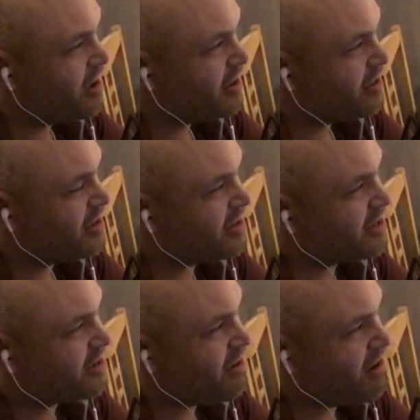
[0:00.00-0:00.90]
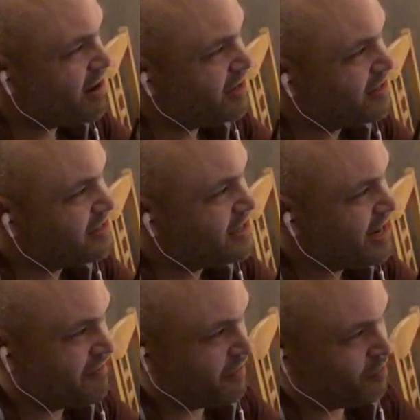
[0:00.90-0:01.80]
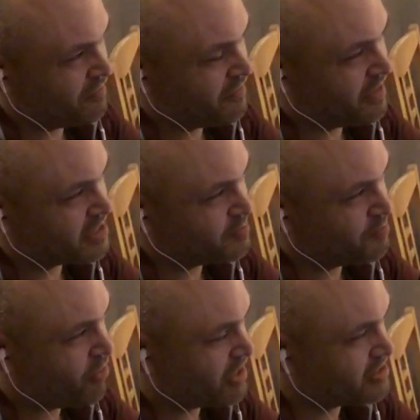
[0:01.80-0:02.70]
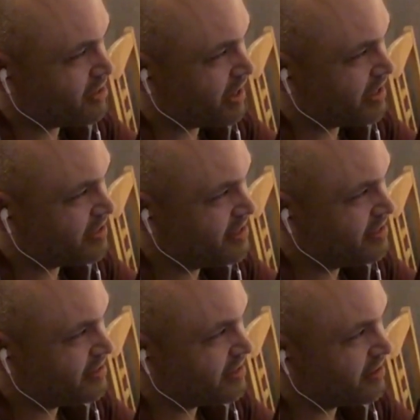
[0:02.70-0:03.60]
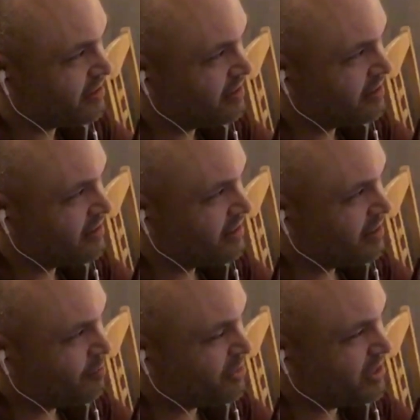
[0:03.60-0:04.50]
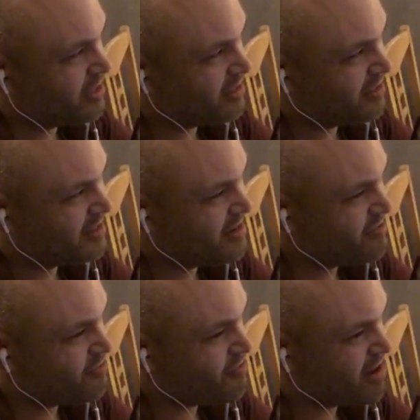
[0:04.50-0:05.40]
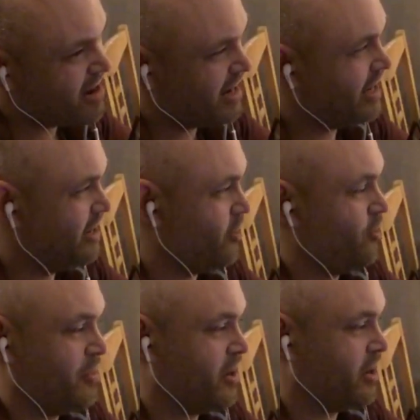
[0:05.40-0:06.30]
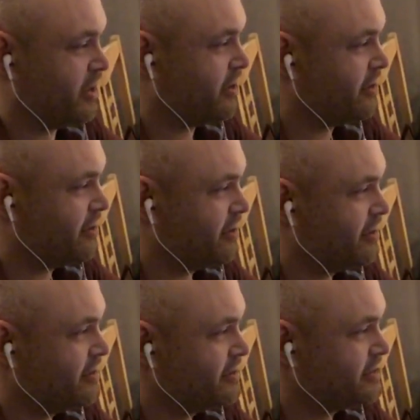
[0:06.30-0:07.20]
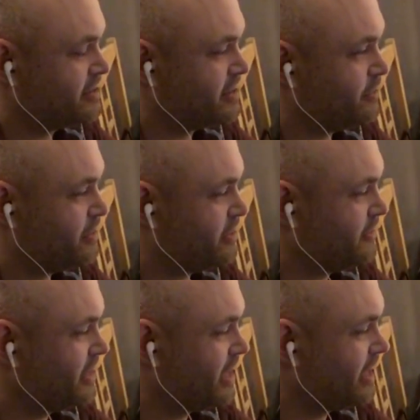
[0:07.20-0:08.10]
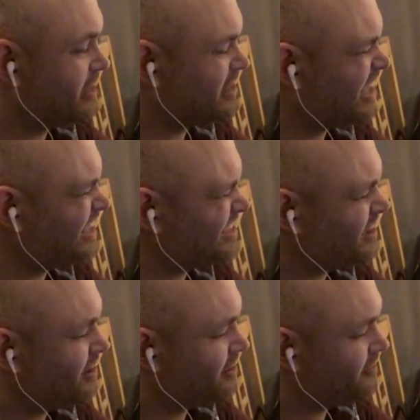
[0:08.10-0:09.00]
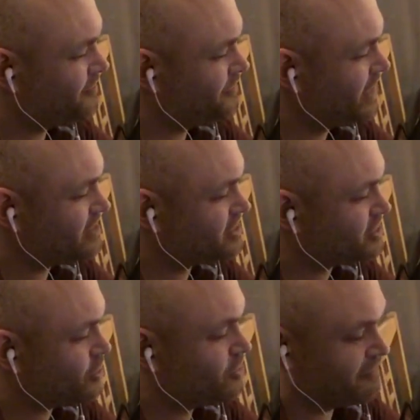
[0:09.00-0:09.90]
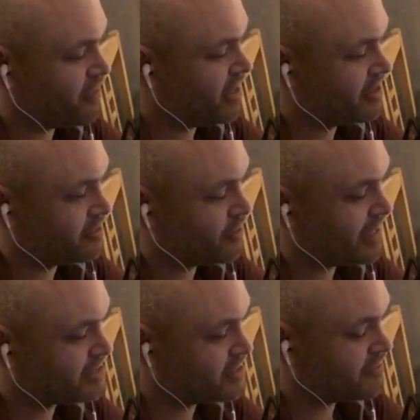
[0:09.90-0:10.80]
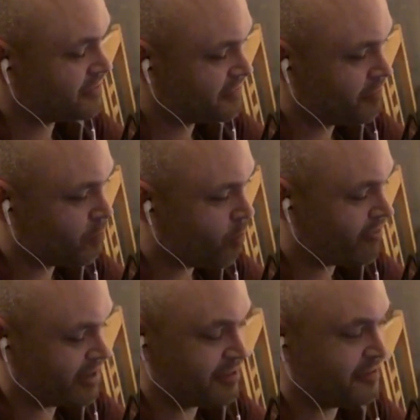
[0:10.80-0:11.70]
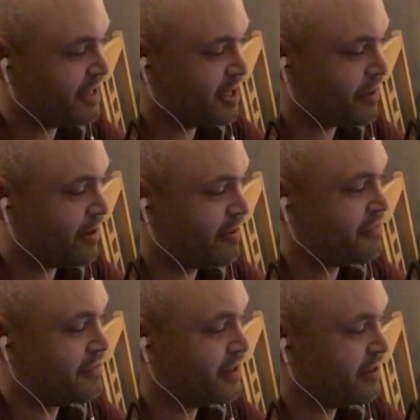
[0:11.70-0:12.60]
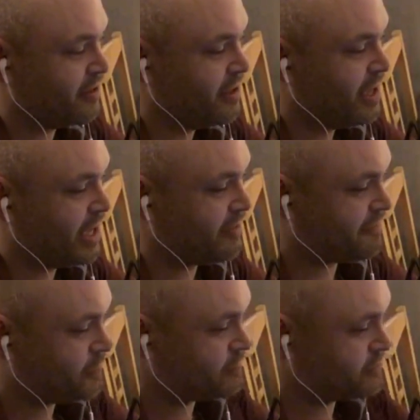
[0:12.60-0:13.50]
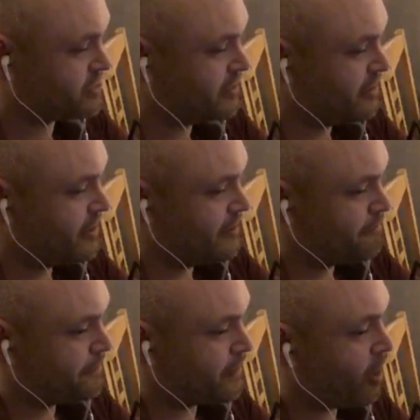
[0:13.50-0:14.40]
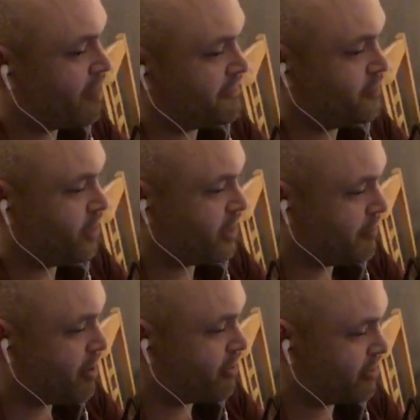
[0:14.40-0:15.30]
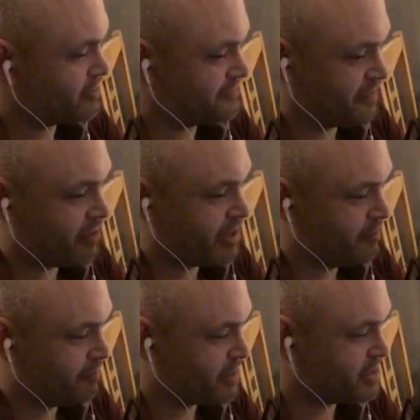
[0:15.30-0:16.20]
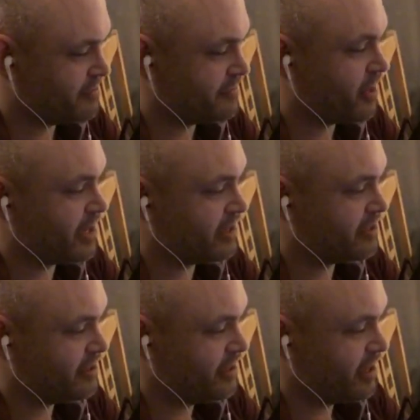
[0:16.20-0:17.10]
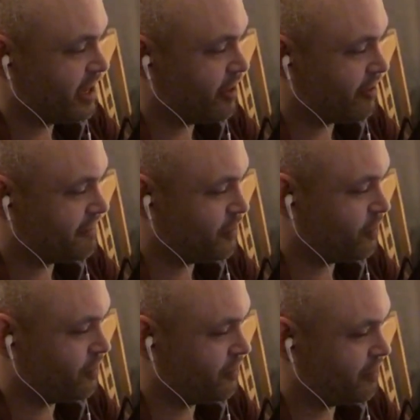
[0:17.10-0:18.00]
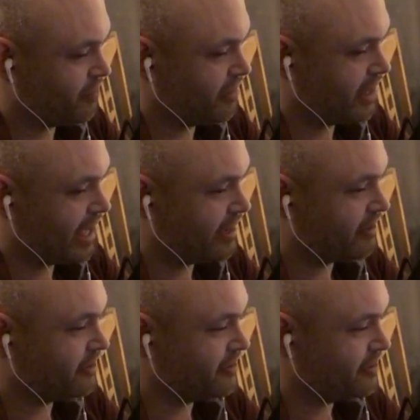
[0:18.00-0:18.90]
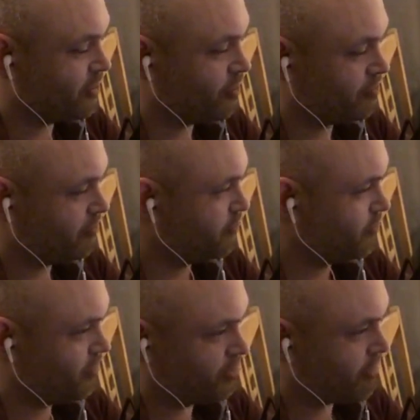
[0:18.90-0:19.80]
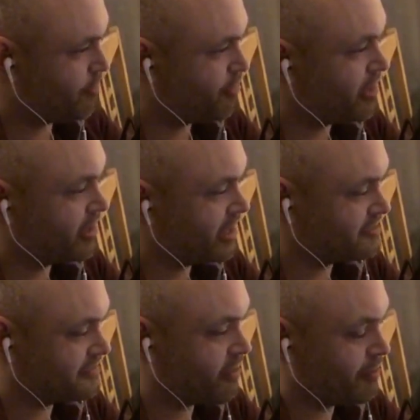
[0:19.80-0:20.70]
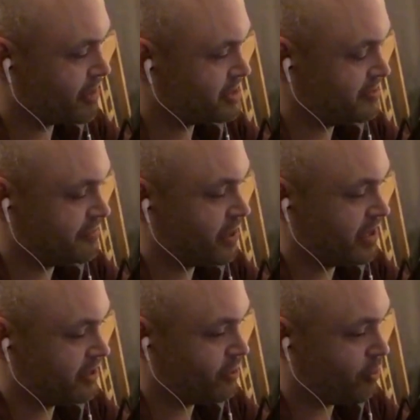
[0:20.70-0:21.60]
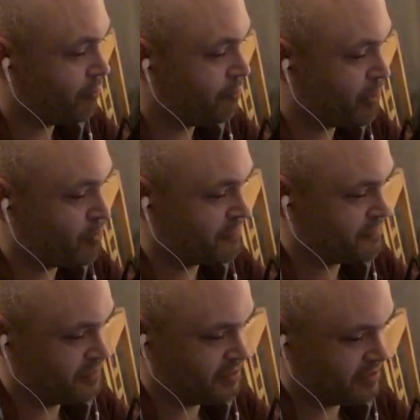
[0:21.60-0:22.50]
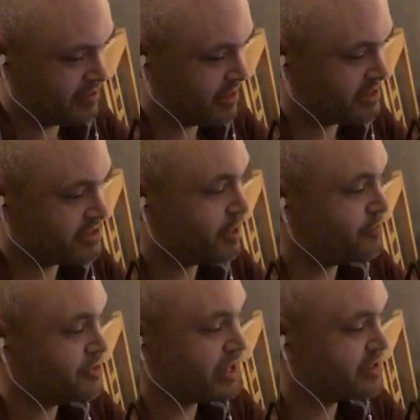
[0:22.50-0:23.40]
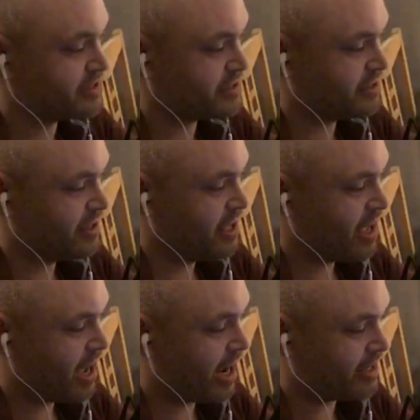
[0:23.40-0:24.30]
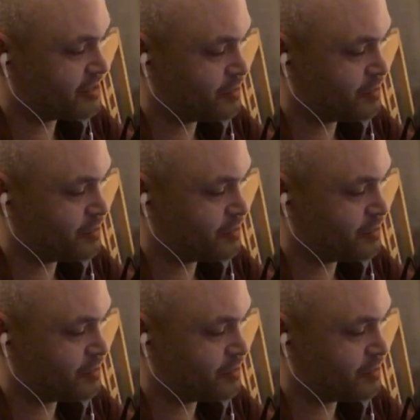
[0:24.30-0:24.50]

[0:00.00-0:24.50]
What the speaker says: you kind of did vote for this price hike, didn't you? But you didn't really know about it. So, yeah, it's so divided, though. That's the worrying thing about everything. I feel like America is very much divided, and I feel England or Great Britain is very much divided on both these subjects. And it's